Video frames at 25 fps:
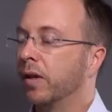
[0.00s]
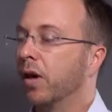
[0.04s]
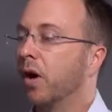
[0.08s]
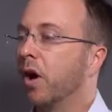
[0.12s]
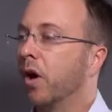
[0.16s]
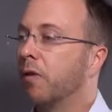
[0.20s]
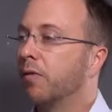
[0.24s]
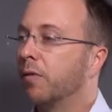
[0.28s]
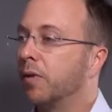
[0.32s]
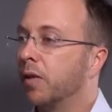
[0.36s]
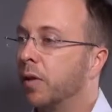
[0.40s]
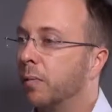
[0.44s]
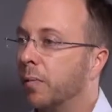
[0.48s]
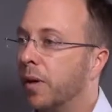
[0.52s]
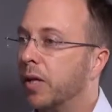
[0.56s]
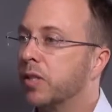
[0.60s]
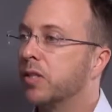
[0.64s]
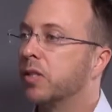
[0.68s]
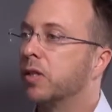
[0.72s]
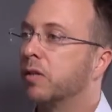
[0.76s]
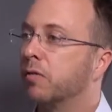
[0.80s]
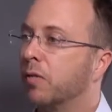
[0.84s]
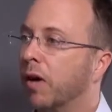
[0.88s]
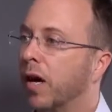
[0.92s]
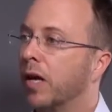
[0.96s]
know, often the best
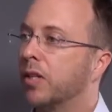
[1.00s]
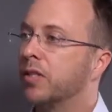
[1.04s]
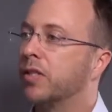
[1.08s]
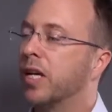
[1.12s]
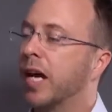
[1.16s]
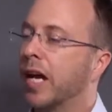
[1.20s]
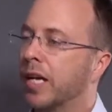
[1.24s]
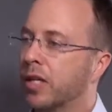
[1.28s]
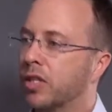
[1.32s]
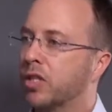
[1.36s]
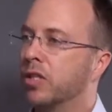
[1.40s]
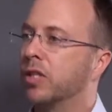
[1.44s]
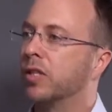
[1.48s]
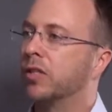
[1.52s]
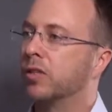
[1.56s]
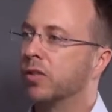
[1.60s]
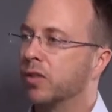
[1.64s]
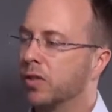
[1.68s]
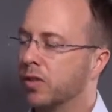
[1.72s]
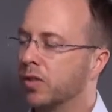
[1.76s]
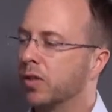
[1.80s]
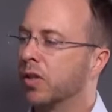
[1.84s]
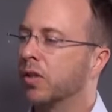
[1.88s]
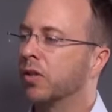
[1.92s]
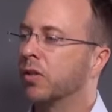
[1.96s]
advice actually is to
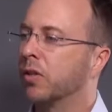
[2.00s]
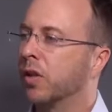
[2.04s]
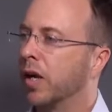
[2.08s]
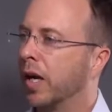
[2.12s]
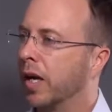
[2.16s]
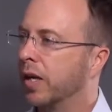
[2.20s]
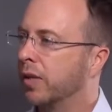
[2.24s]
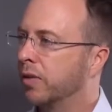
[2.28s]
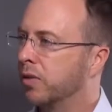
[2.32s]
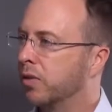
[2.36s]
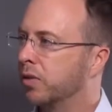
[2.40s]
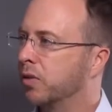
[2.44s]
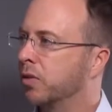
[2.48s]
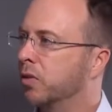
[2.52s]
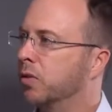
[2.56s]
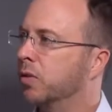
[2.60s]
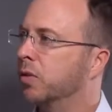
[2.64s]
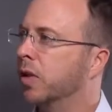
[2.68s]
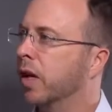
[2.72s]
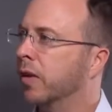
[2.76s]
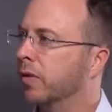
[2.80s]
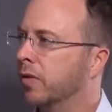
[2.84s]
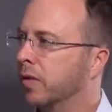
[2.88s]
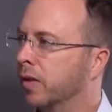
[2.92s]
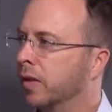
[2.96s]
sit on your hands and do
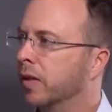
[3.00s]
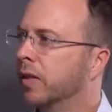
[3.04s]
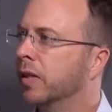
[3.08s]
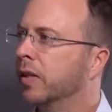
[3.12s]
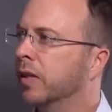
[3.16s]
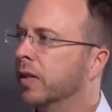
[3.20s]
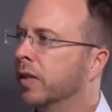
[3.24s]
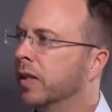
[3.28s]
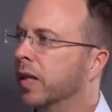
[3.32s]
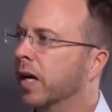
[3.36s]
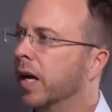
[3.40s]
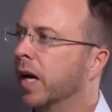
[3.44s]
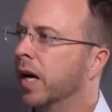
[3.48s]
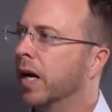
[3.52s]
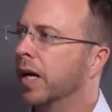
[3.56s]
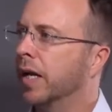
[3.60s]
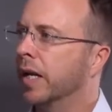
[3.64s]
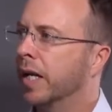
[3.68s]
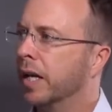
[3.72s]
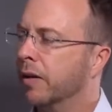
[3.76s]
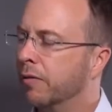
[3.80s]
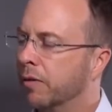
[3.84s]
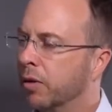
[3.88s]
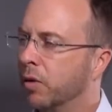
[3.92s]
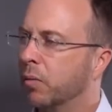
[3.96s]
nothing.
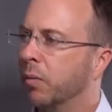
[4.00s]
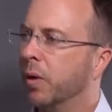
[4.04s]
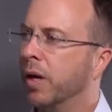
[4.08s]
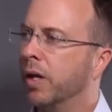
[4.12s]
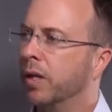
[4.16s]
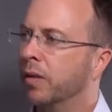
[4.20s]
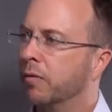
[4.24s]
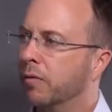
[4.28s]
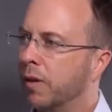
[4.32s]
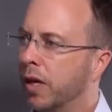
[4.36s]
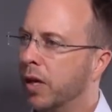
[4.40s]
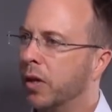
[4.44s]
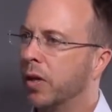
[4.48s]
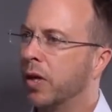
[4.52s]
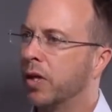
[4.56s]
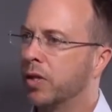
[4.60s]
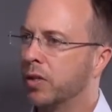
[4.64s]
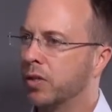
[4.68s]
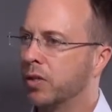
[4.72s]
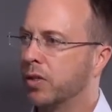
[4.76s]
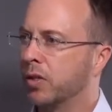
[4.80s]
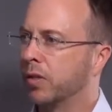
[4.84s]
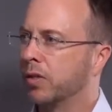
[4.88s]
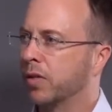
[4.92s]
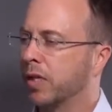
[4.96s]
Given where the
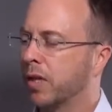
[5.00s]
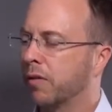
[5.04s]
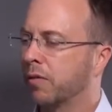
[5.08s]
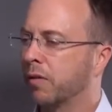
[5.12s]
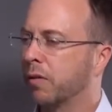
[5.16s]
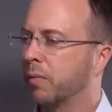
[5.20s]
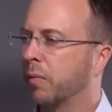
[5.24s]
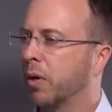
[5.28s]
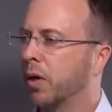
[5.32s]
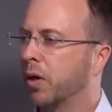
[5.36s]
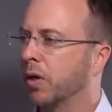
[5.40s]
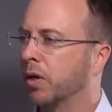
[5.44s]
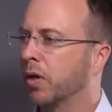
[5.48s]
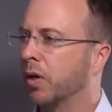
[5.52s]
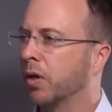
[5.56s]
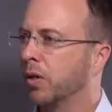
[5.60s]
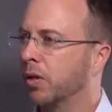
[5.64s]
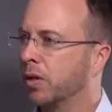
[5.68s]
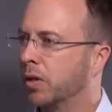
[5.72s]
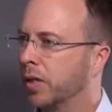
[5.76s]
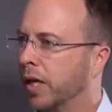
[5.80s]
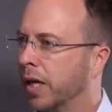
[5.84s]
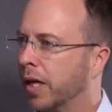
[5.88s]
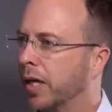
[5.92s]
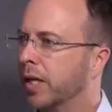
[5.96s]
valuations of the South African market are
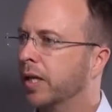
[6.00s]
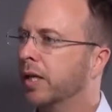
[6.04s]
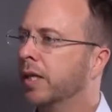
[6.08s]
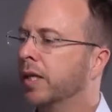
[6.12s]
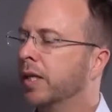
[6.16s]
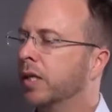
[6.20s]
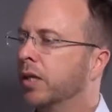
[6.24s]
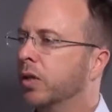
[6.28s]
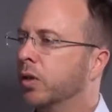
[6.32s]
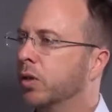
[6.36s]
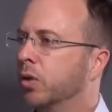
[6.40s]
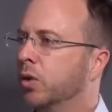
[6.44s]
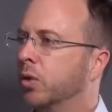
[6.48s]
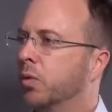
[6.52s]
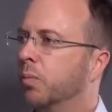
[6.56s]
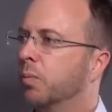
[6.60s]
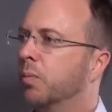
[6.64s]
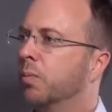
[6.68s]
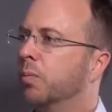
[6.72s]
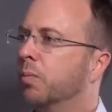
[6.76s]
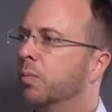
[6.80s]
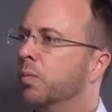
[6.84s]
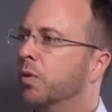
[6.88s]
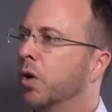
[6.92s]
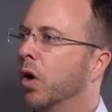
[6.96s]
today, you
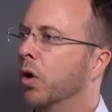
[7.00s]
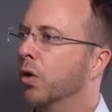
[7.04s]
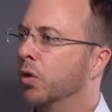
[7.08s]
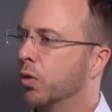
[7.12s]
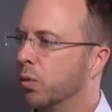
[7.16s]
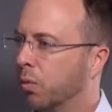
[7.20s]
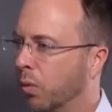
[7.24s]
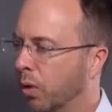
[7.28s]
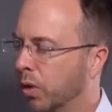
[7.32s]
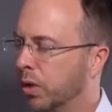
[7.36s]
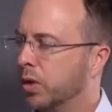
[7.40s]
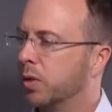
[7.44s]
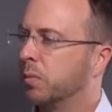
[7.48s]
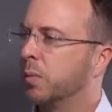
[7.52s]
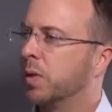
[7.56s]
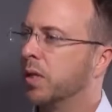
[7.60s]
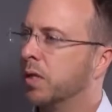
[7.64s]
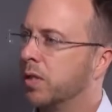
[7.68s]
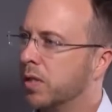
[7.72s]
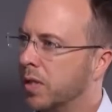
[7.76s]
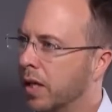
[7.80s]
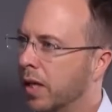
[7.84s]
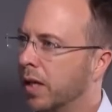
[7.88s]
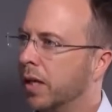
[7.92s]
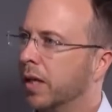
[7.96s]
don't want to be
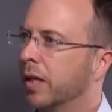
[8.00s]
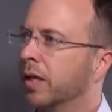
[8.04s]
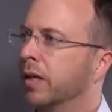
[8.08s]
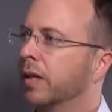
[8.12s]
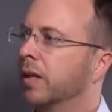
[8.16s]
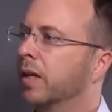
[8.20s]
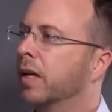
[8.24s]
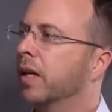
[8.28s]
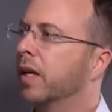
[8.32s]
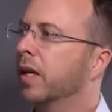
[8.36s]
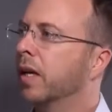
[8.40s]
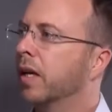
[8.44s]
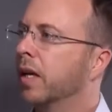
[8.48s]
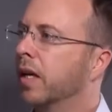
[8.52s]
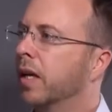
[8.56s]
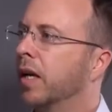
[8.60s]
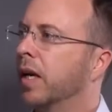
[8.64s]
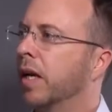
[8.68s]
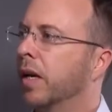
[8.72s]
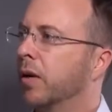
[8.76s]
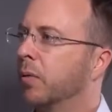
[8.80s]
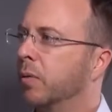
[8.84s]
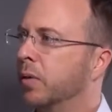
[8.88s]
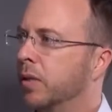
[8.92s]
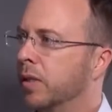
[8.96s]
selling
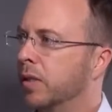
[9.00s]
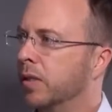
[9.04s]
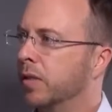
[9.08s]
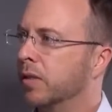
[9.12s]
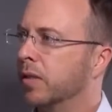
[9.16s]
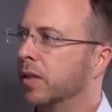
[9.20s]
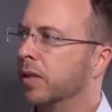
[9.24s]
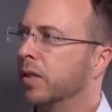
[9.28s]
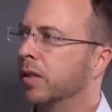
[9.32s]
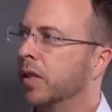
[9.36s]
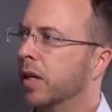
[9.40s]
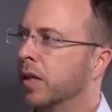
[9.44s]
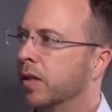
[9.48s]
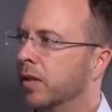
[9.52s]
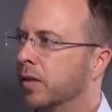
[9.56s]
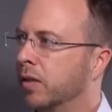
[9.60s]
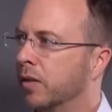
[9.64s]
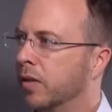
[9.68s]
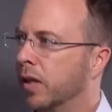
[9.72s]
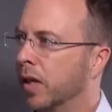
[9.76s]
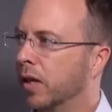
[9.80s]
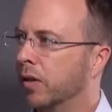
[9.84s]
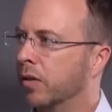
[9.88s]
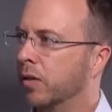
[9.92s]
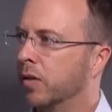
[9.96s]
equities
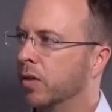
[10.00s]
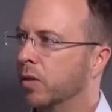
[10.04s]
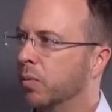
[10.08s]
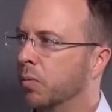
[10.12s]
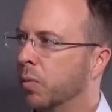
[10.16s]
at this